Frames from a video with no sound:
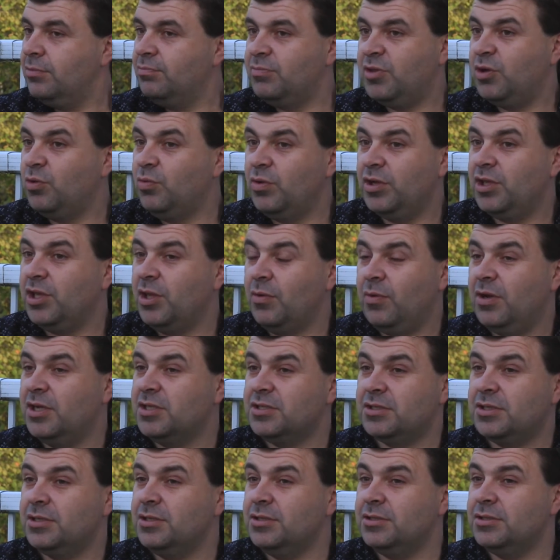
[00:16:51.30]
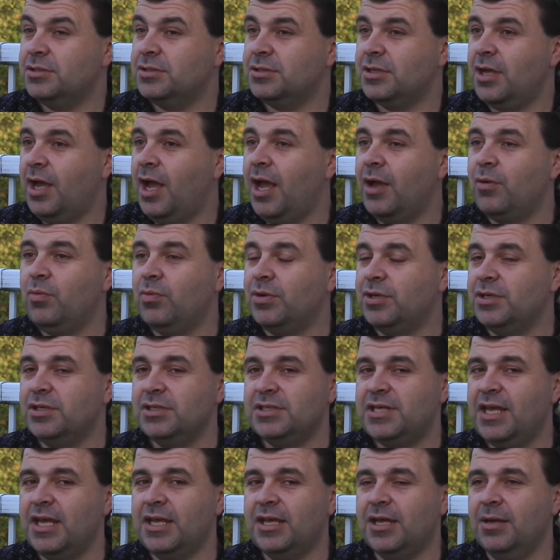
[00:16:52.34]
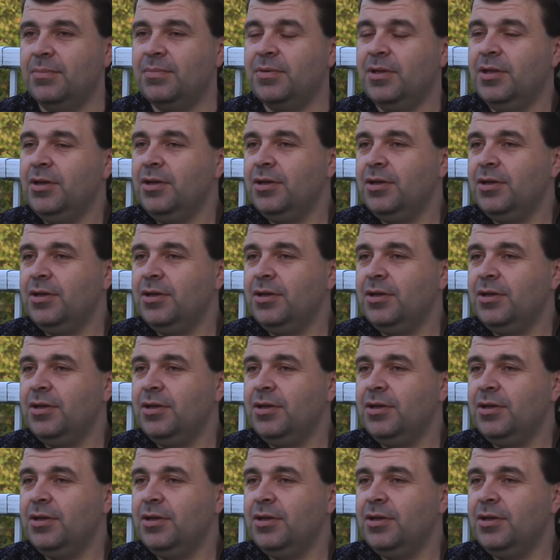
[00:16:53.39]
There really was, because I wouldn't take up